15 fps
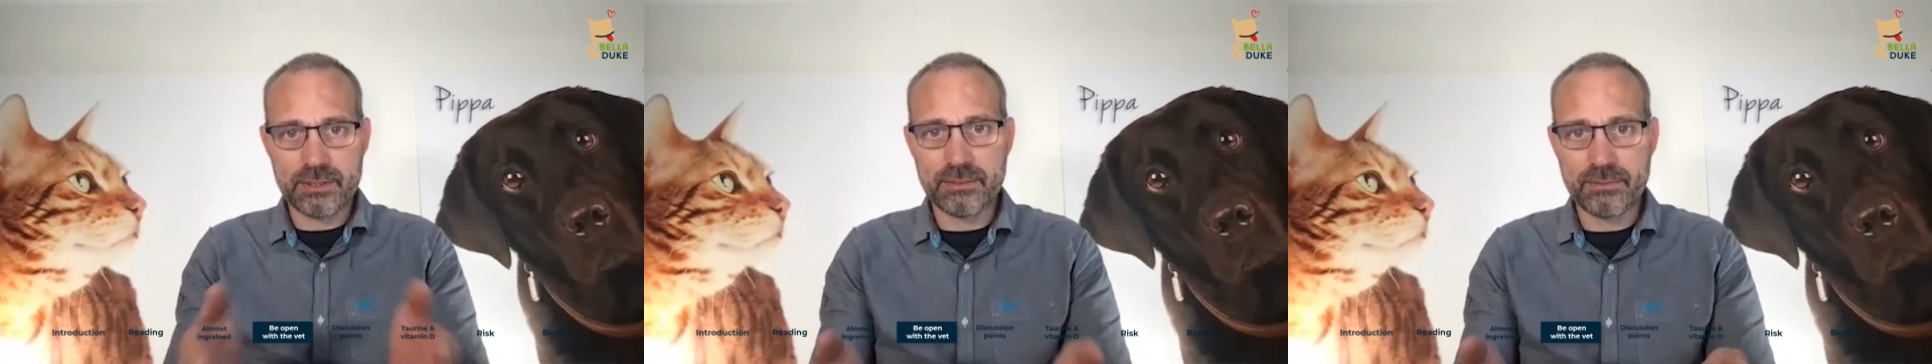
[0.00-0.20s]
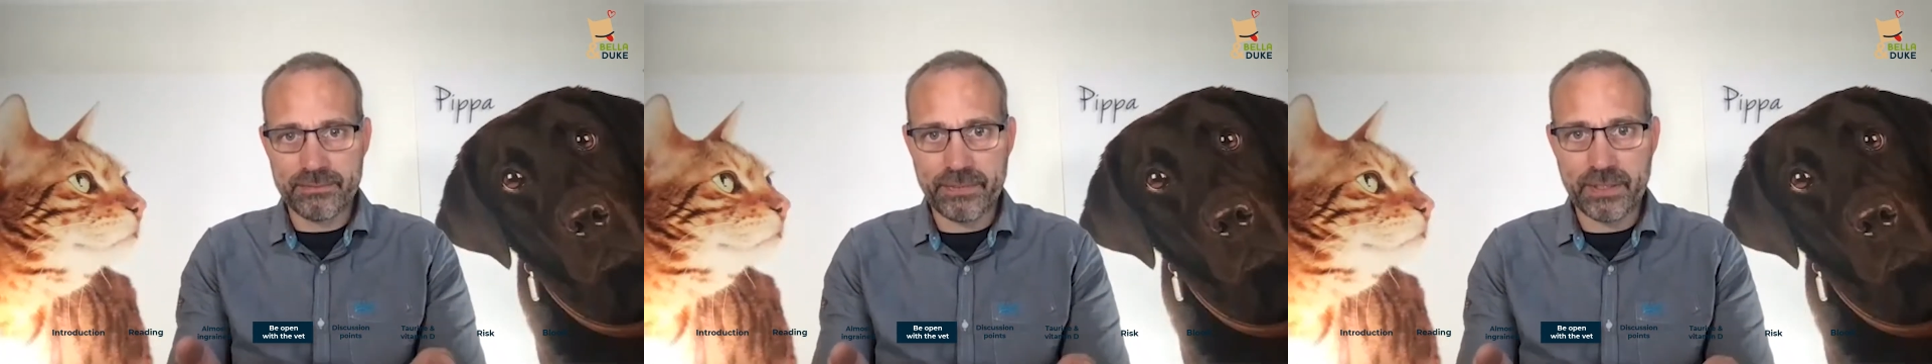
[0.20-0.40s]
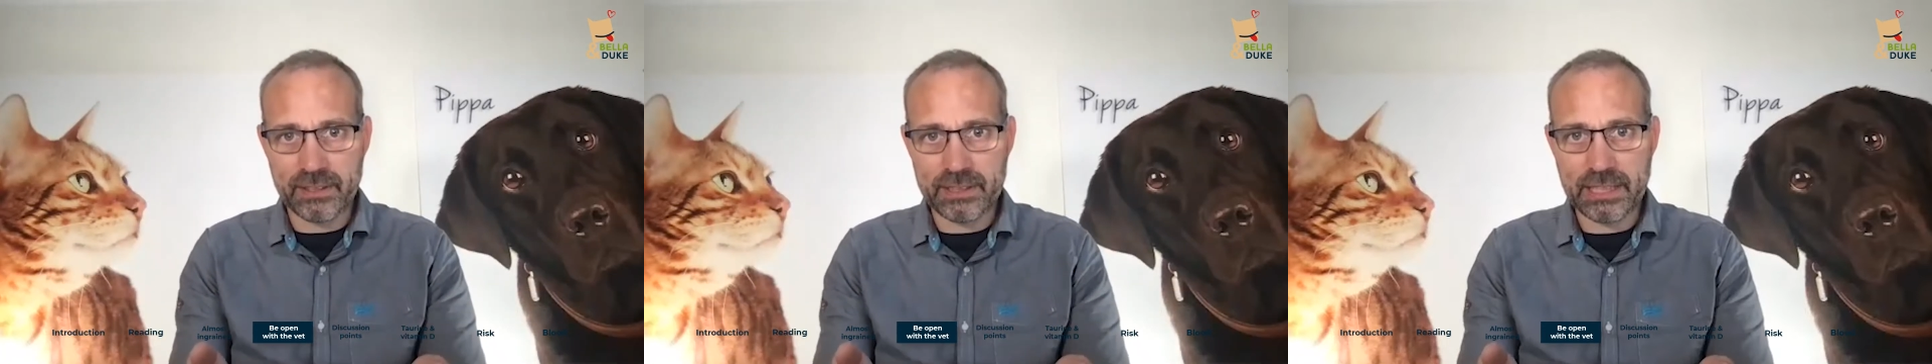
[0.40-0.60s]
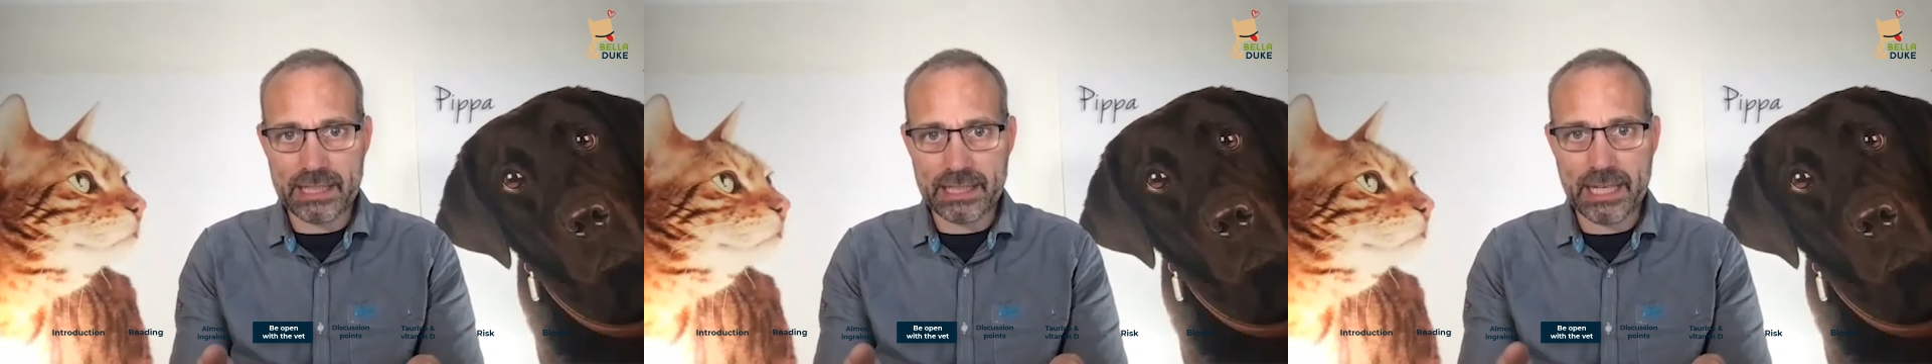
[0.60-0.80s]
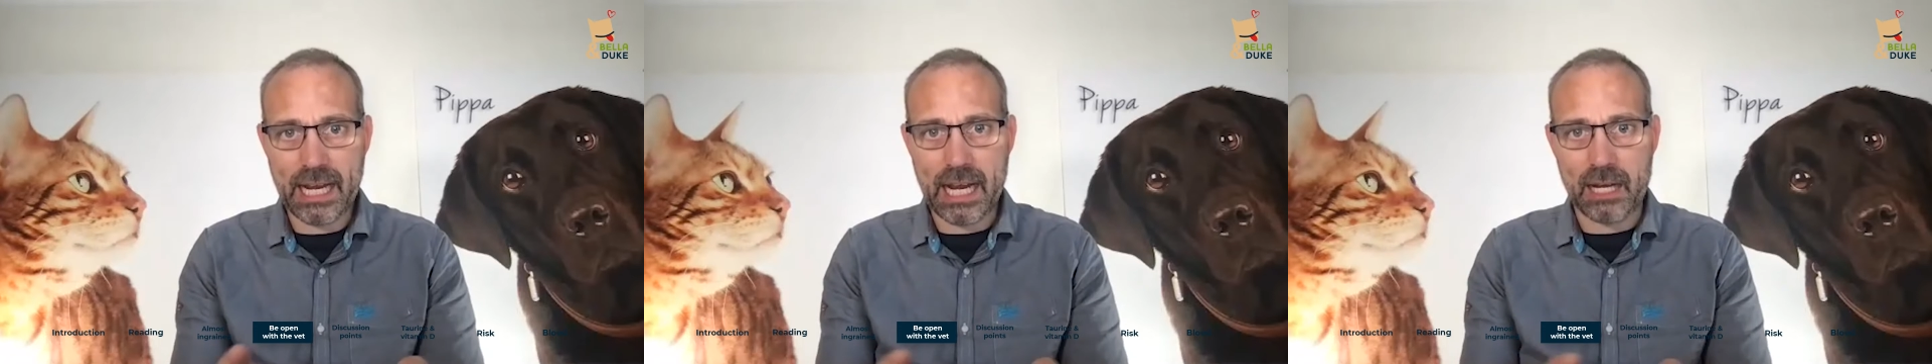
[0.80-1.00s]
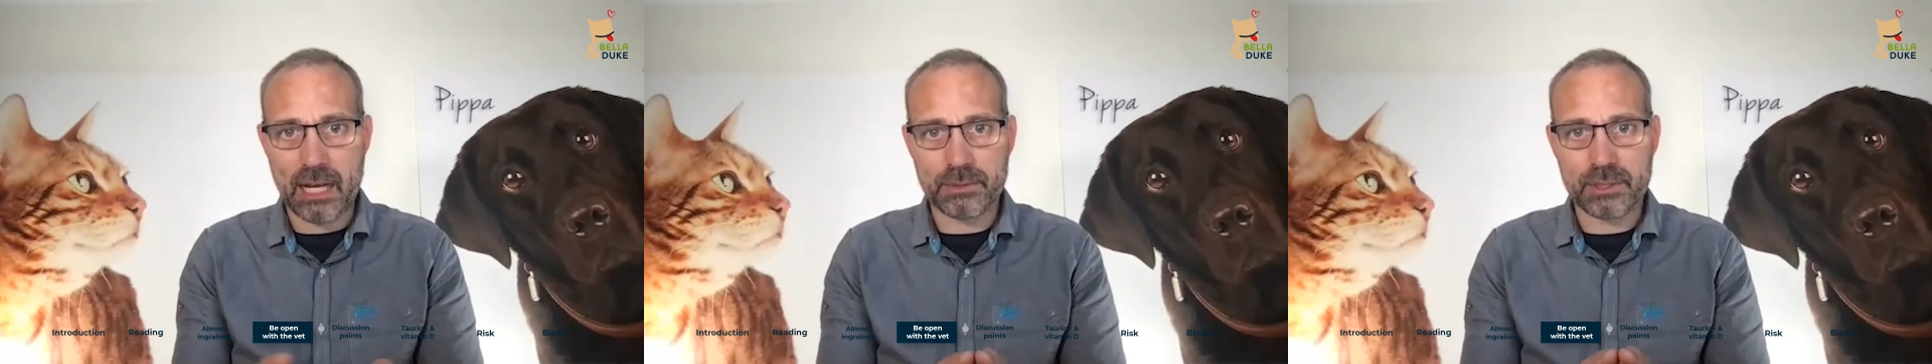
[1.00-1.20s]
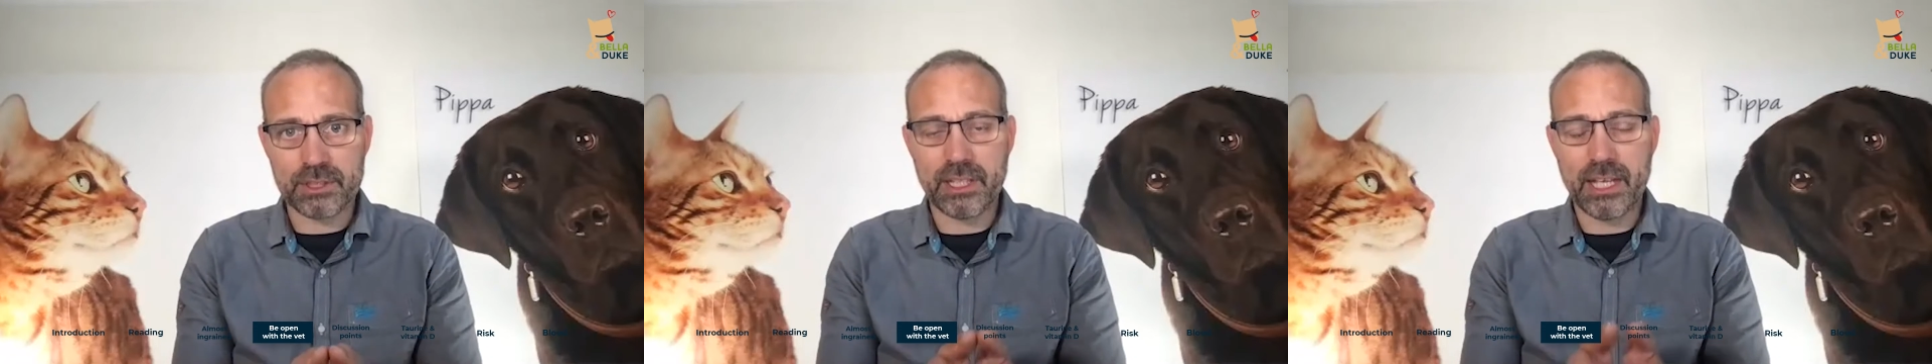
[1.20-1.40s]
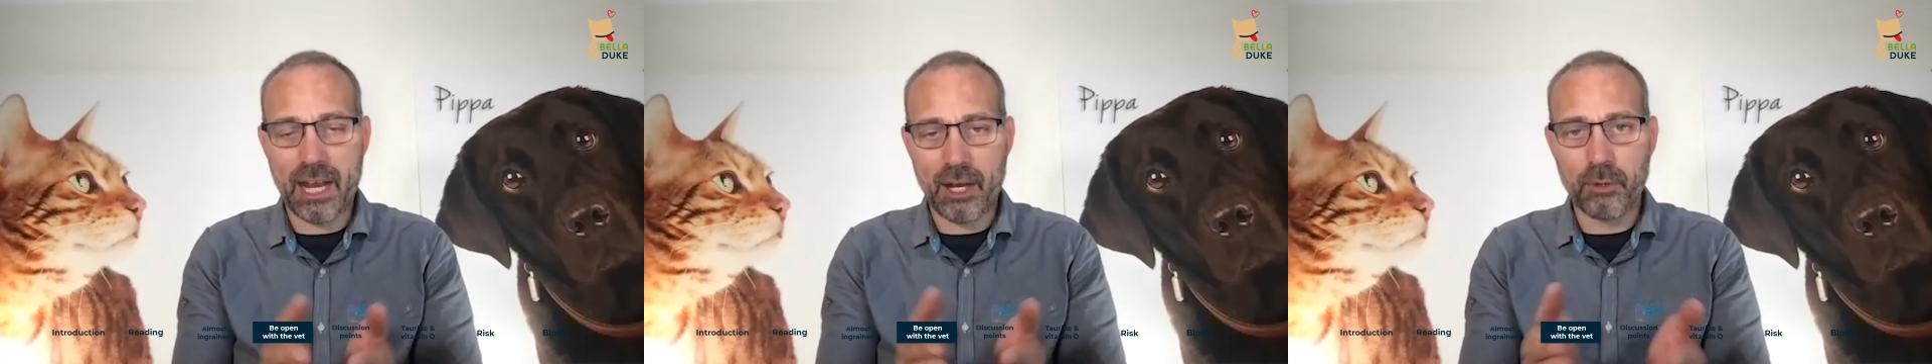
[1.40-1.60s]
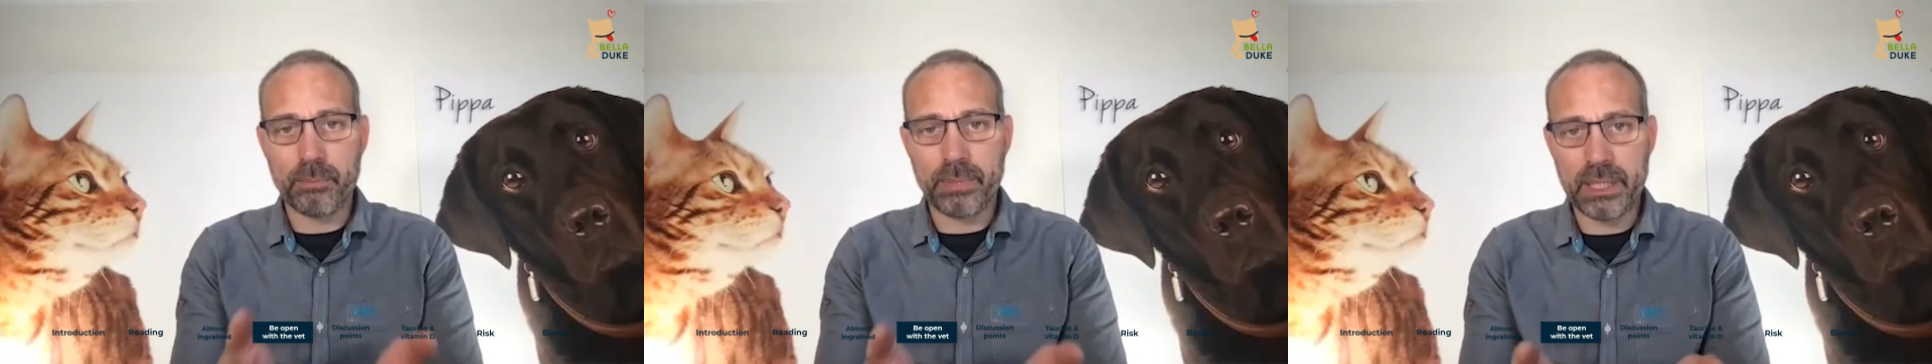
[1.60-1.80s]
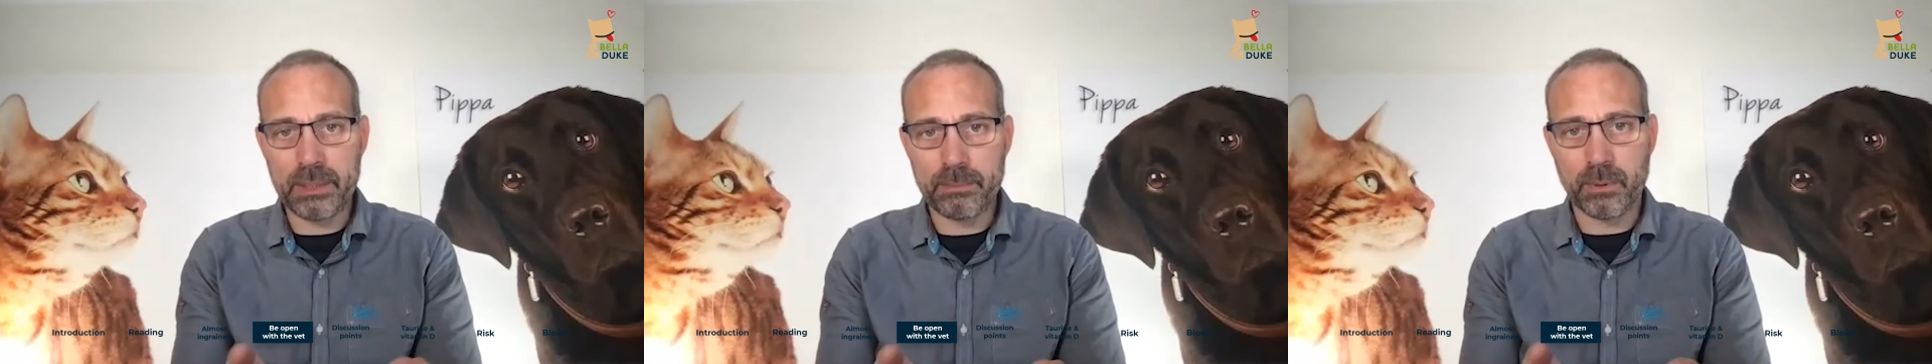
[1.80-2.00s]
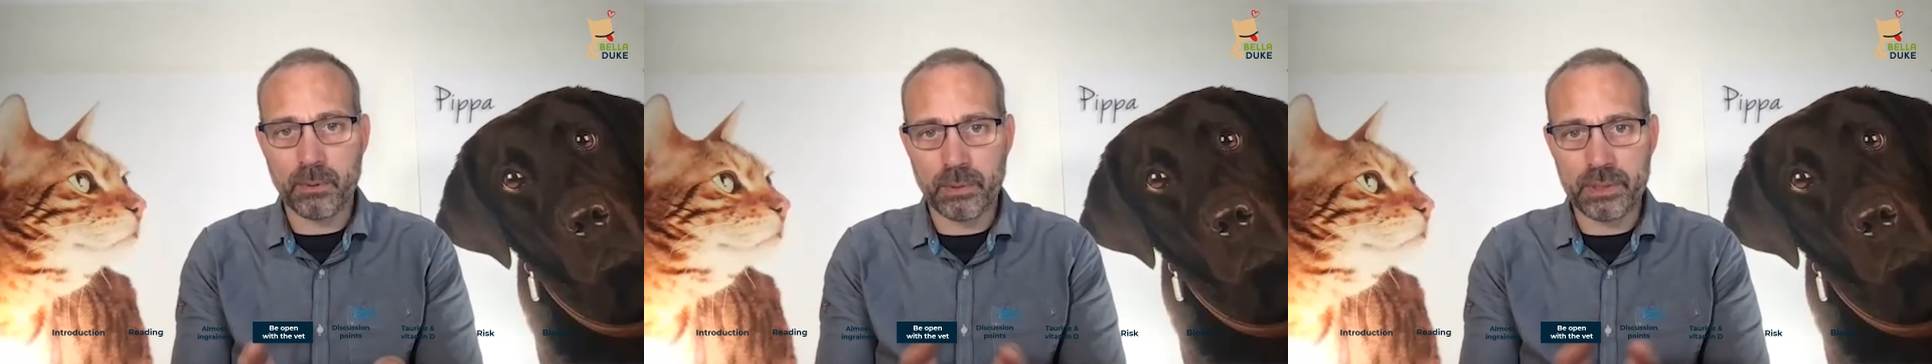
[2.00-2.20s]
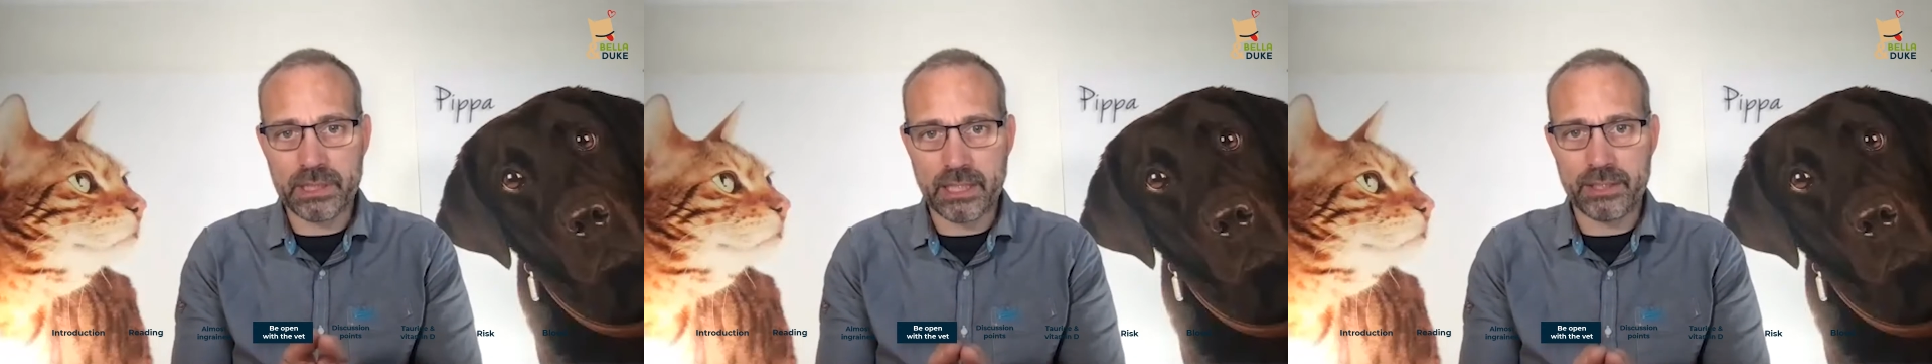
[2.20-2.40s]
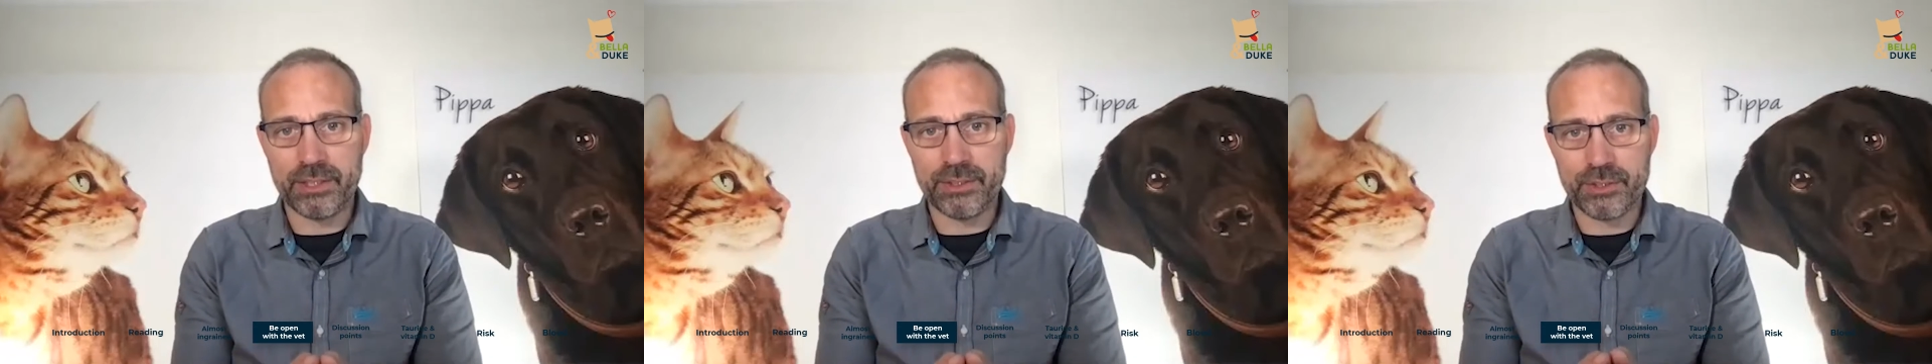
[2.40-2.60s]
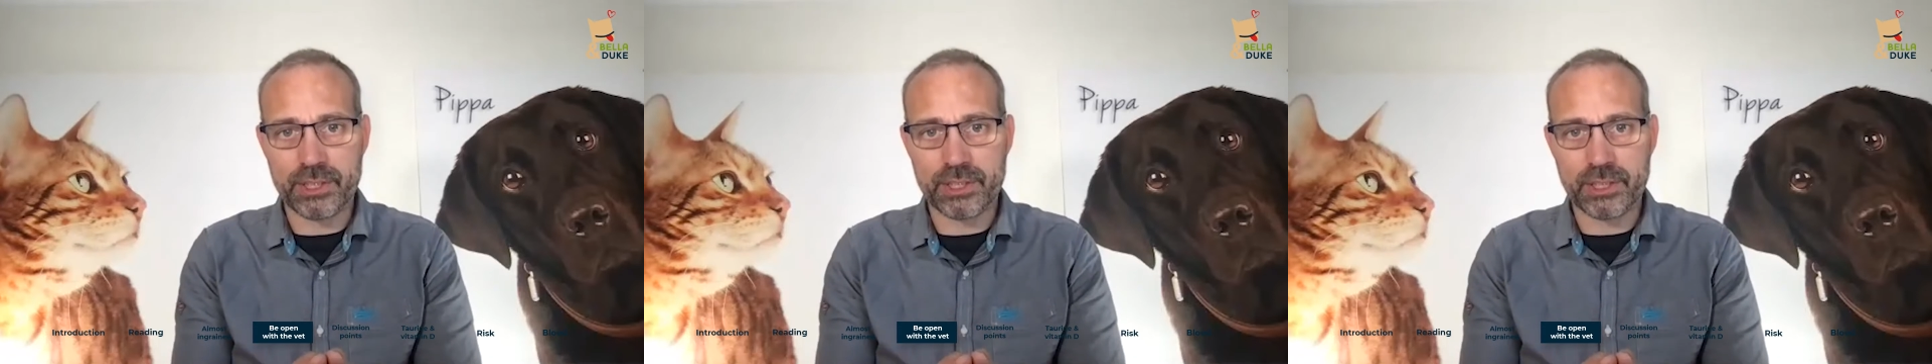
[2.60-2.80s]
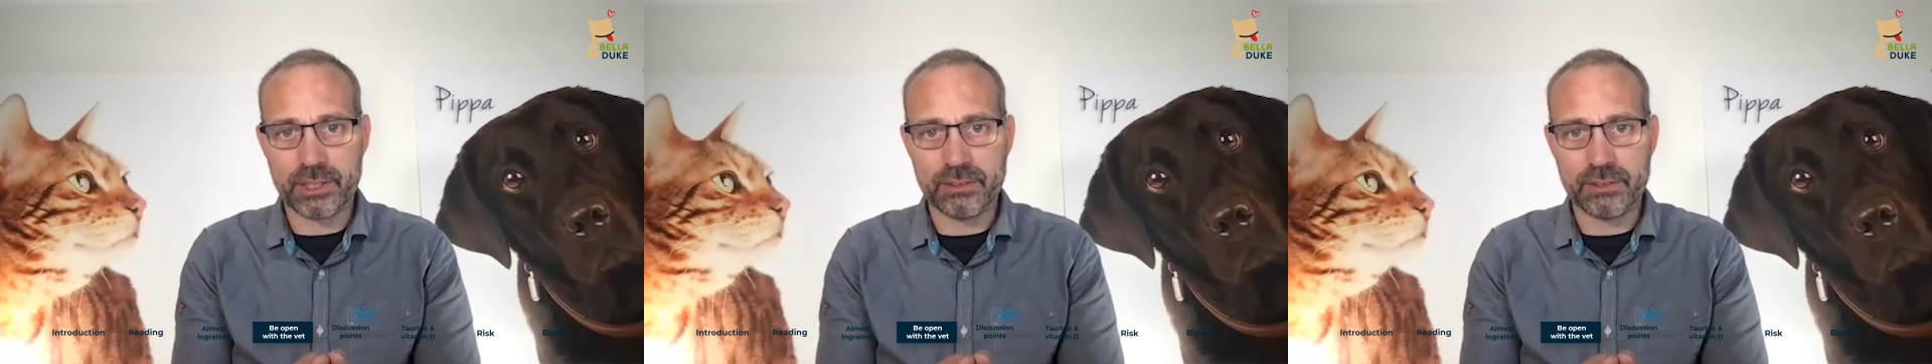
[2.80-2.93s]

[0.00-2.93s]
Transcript: fill that gap, to help people with their nutrition.